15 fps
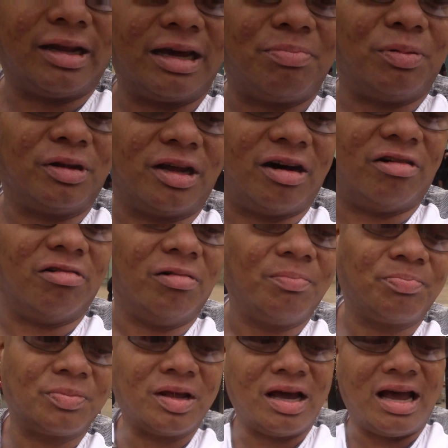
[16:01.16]
the link below,
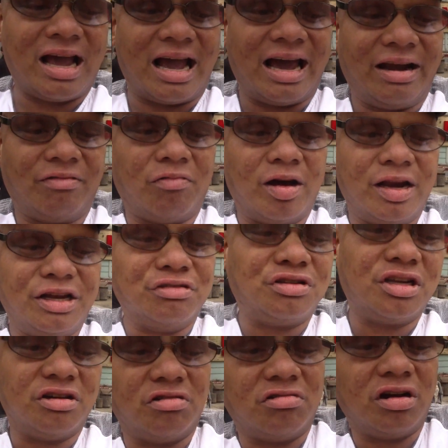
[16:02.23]
and when you
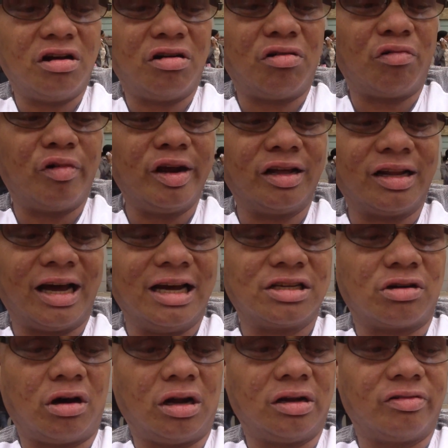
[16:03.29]
do, realize
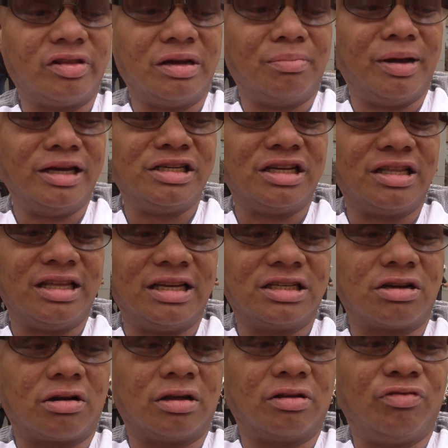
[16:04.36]
all of the amazing things
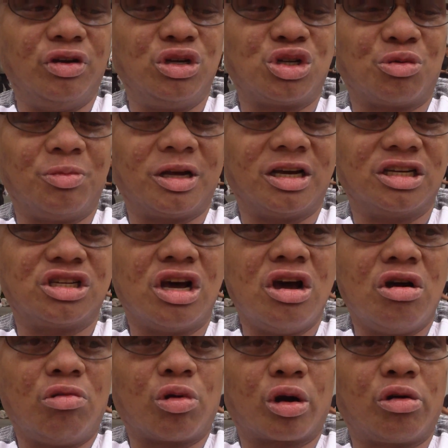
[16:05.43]
that are in the future, because
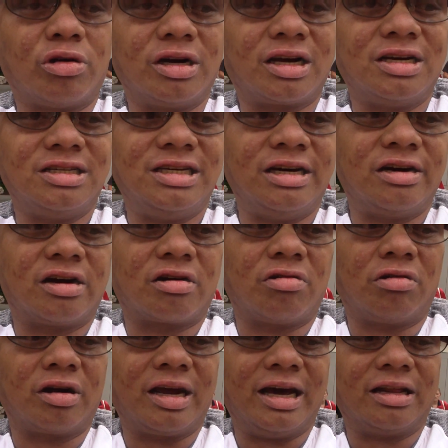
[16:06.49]
we're going to continue to
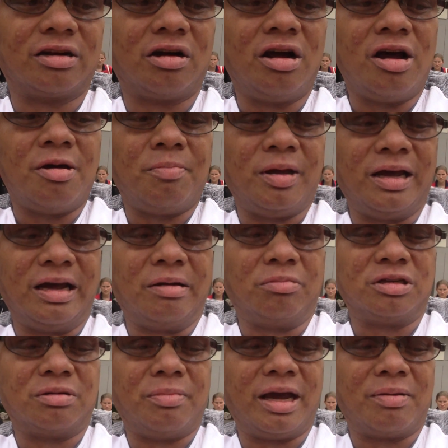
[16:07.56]
grow together, being
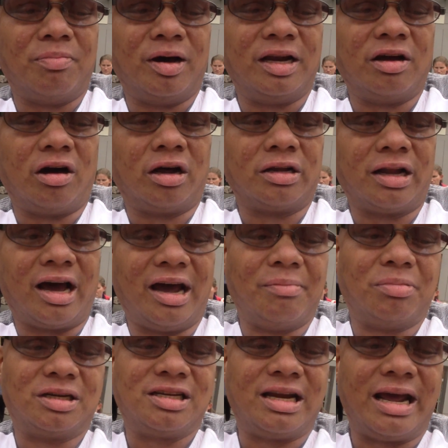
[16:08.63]
able to make money
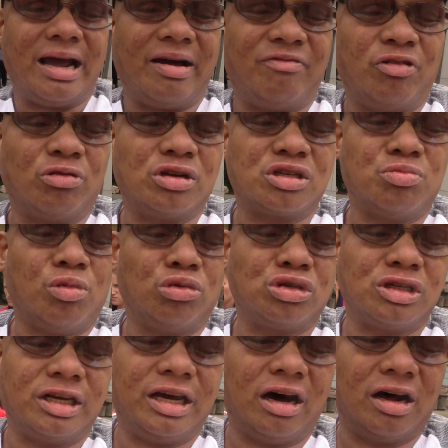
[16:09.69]
online. But today I focus
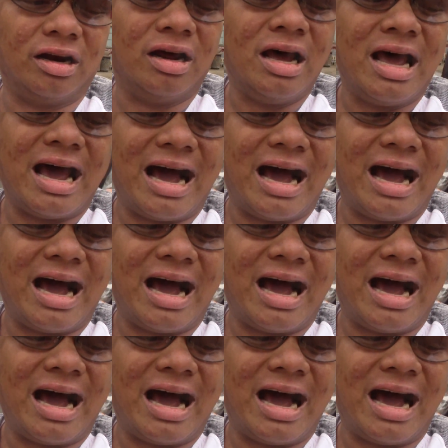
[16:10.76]
mostly on